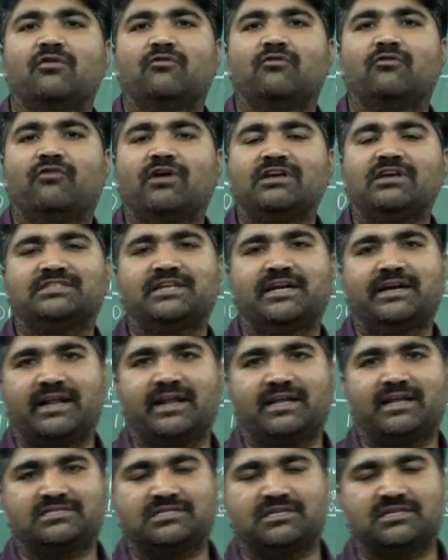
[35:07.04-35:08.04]
for first
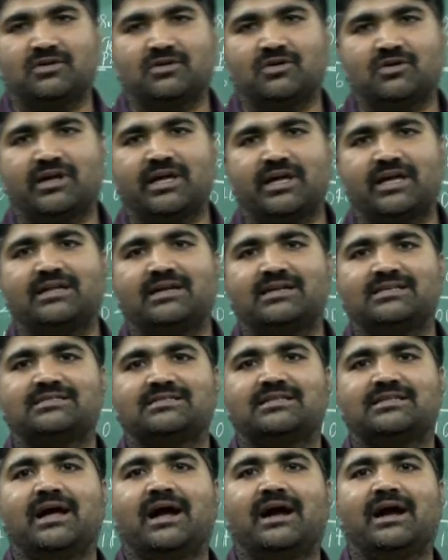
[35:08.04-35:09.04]
iteration. Okay,
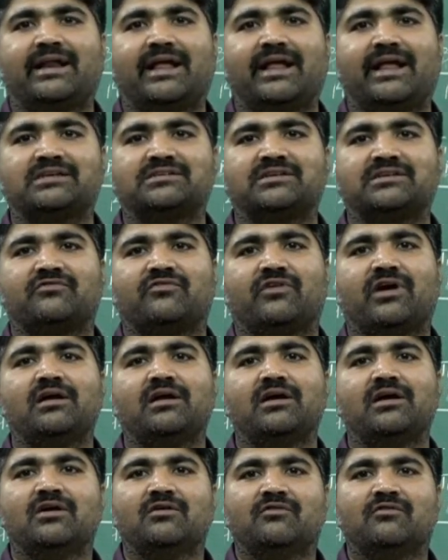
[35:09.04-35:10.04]
that is the attraction
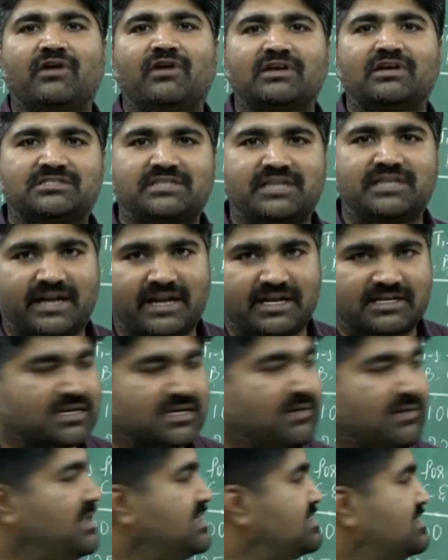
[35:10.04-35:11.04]
for first
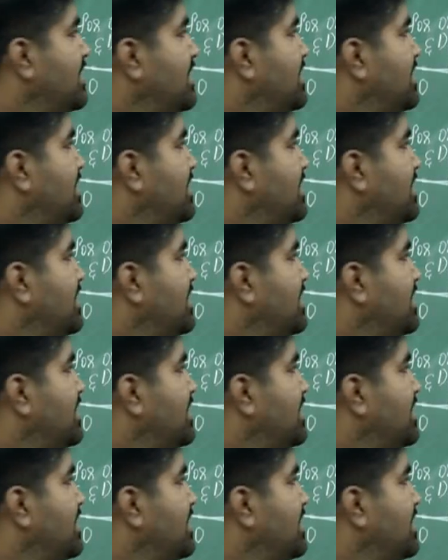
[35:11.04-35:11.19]
iteration.